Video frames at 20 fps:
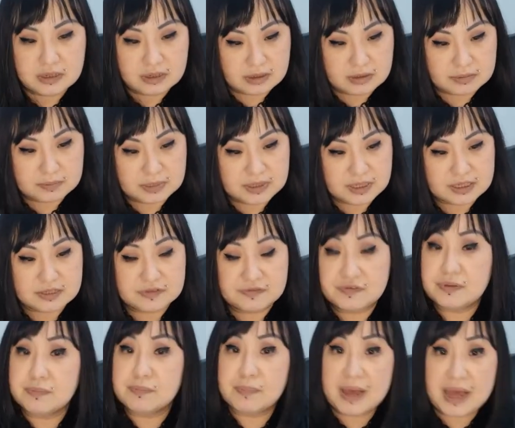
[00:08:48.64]
plus
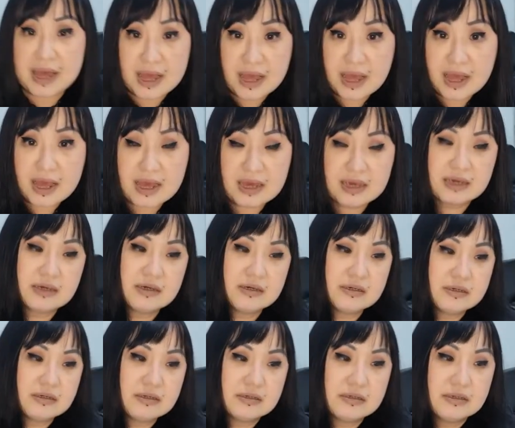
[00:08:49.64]
feedback,
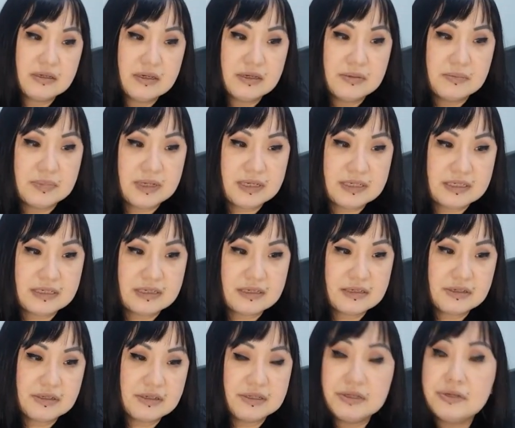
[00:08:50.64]
plus
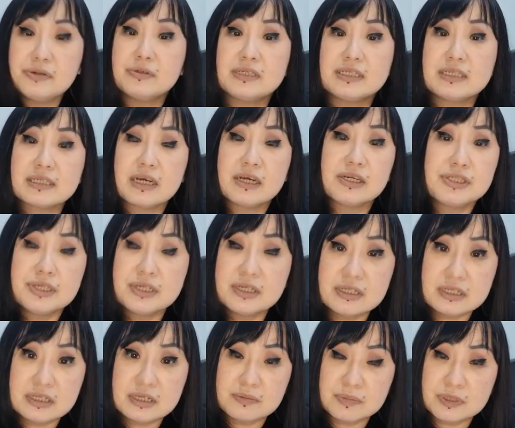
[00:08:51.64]
little
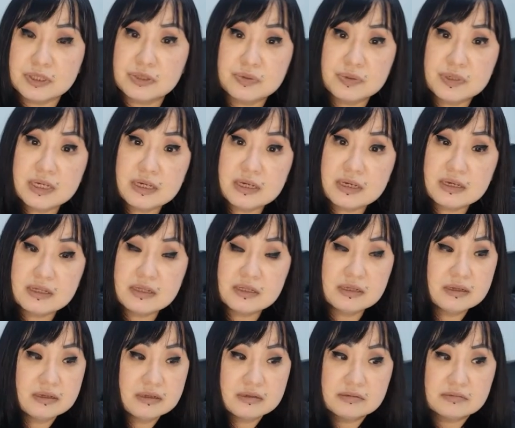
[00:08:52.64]
discussions in
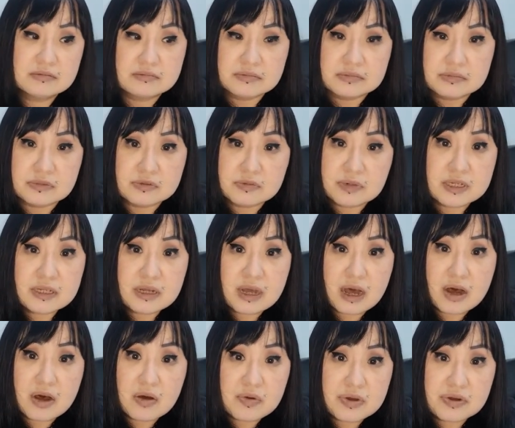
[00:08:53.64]
between, 1
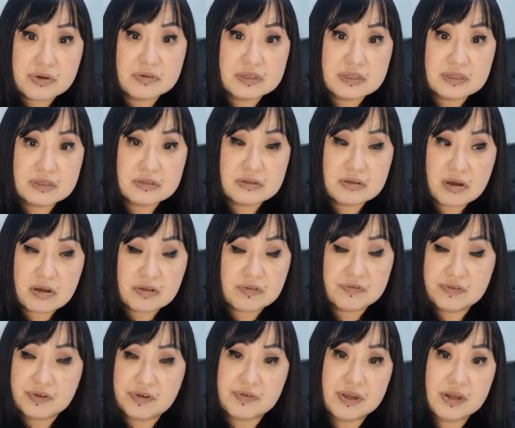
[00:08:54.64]
hour, it's not
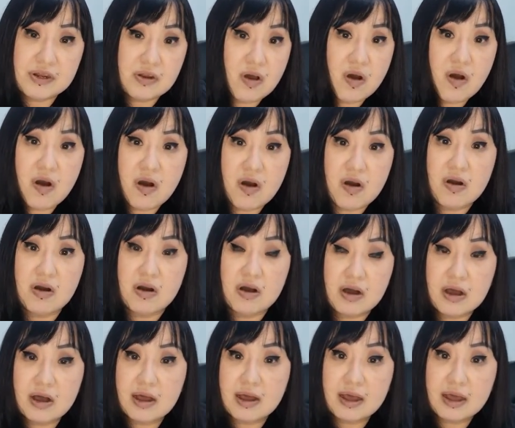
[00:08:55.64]
very long.
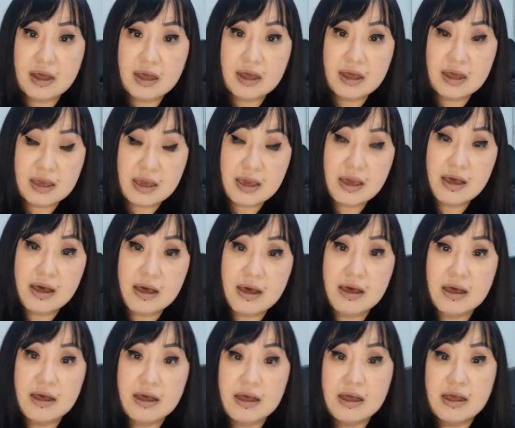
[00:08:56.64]
Yeah.
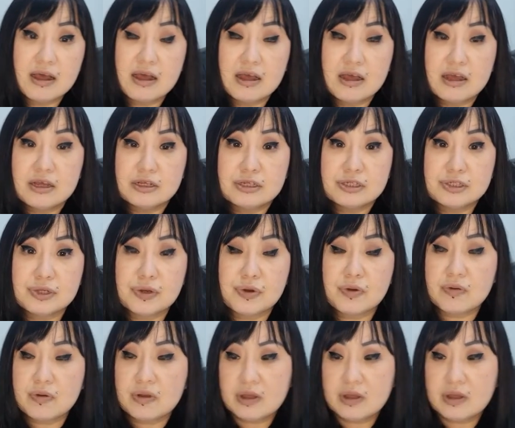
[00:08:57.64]
So